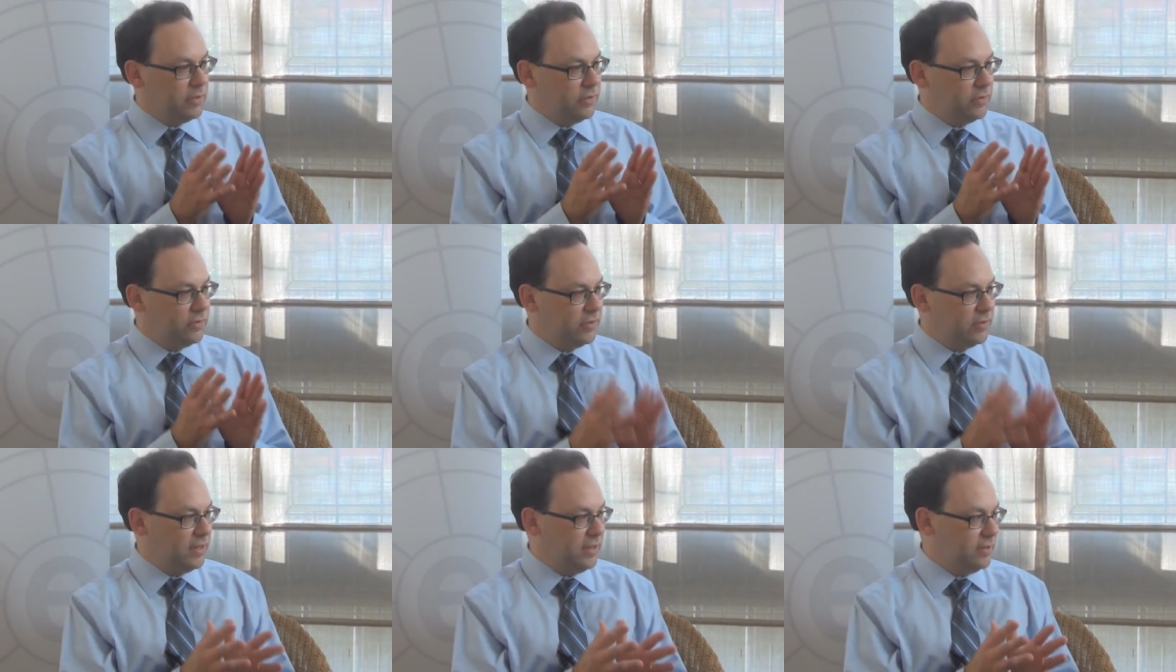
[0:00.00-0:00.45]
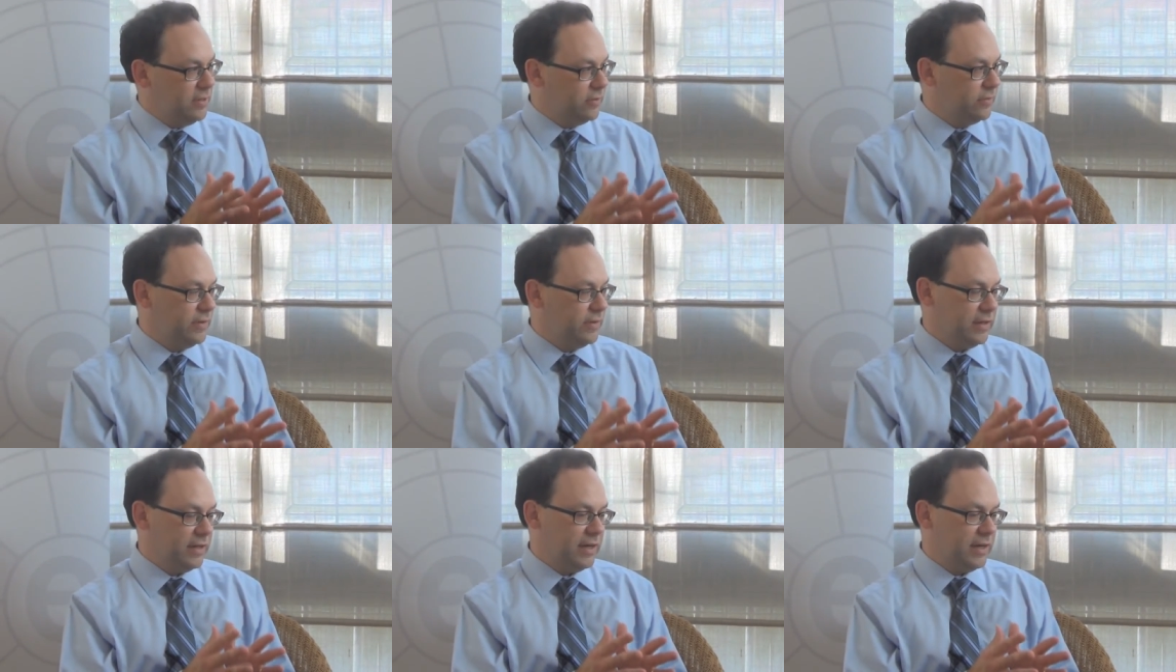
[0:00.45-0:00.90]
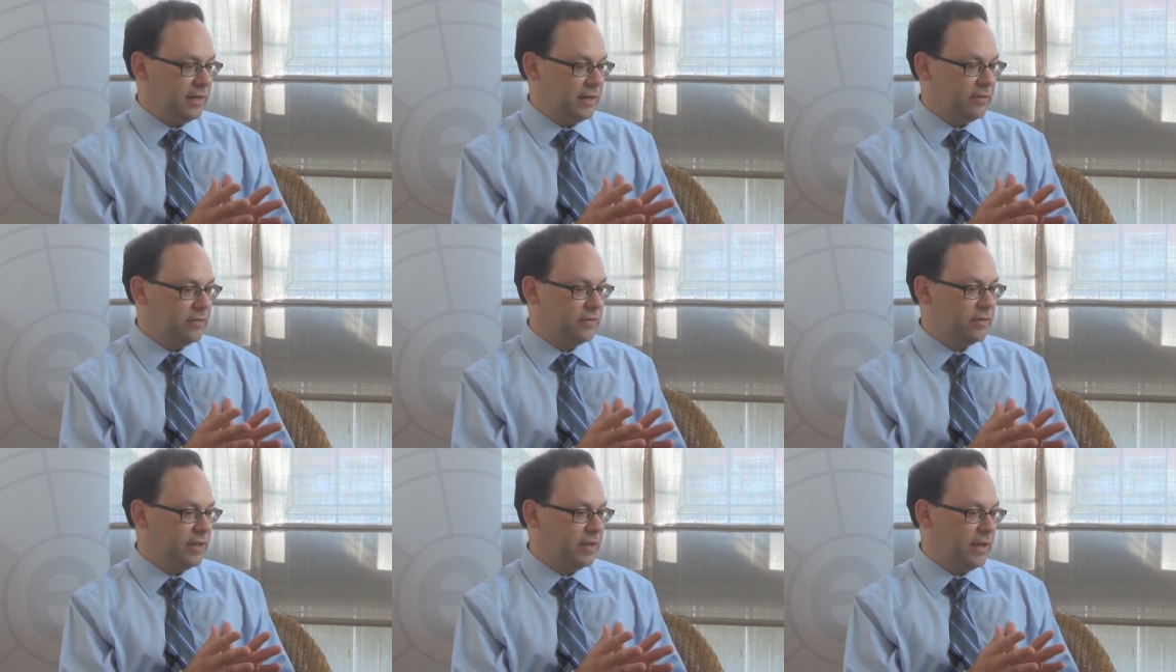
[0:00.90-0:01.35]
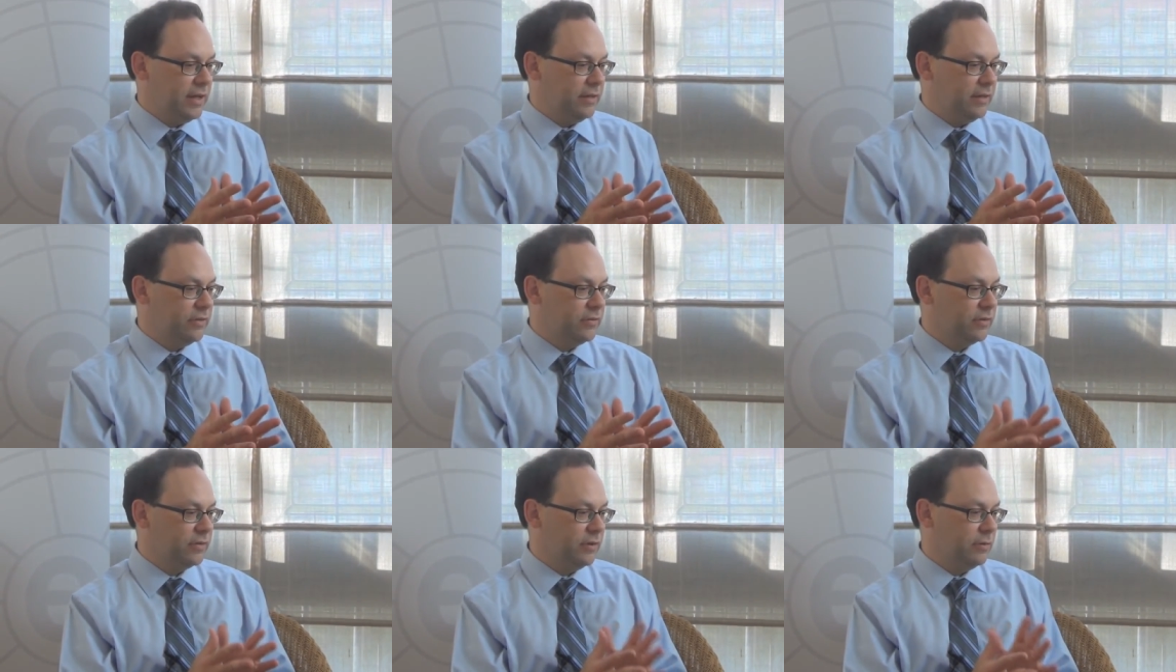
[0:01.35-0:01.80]
sees the United
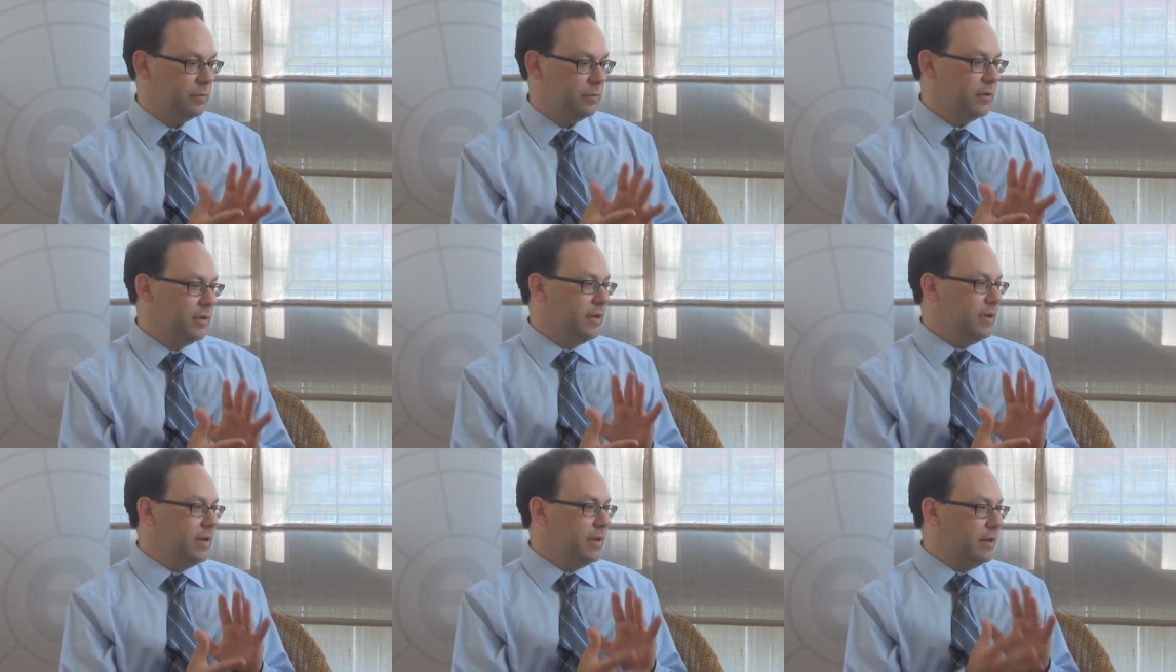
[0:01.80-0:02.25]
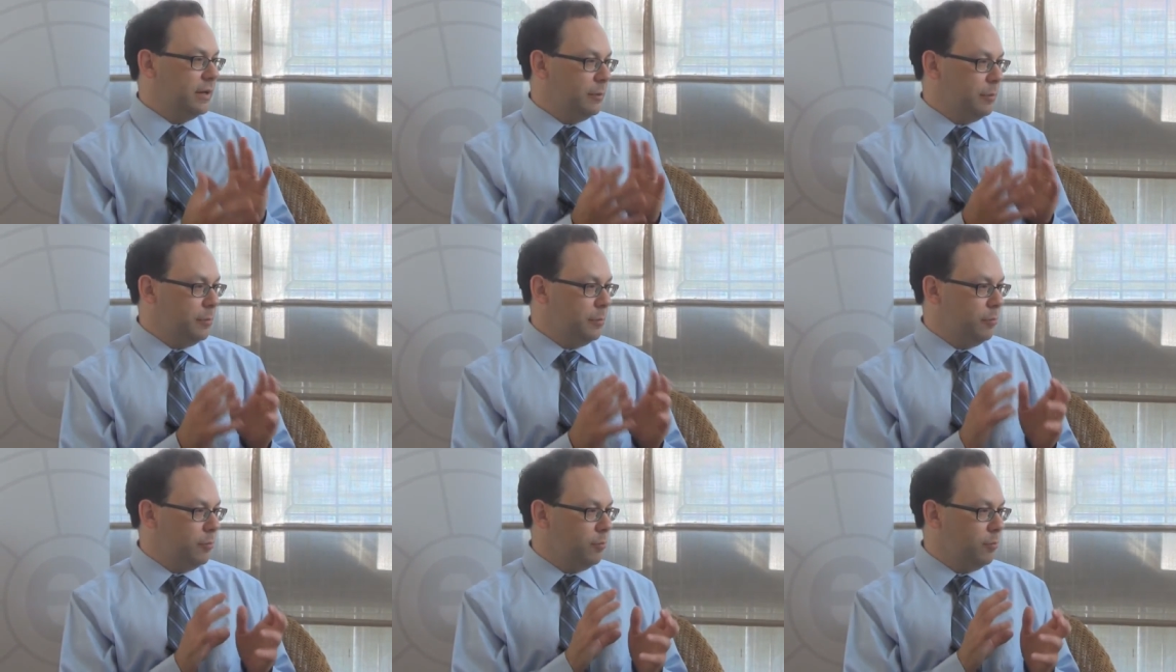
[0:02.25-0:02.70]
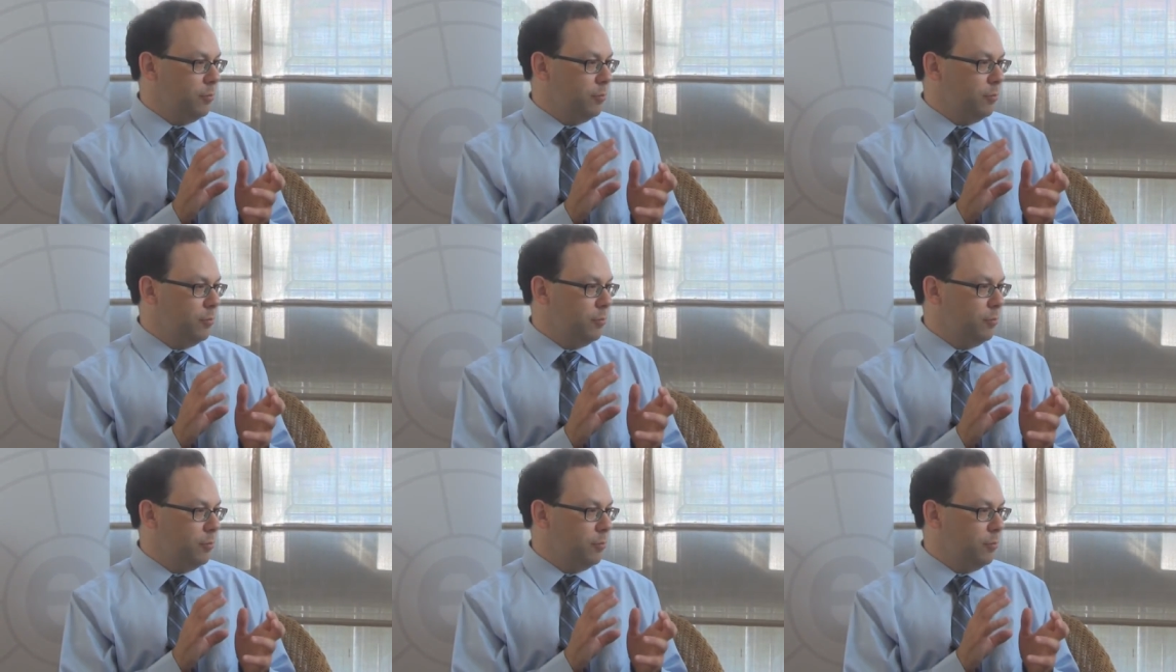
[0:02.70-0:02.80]
States. So, you know,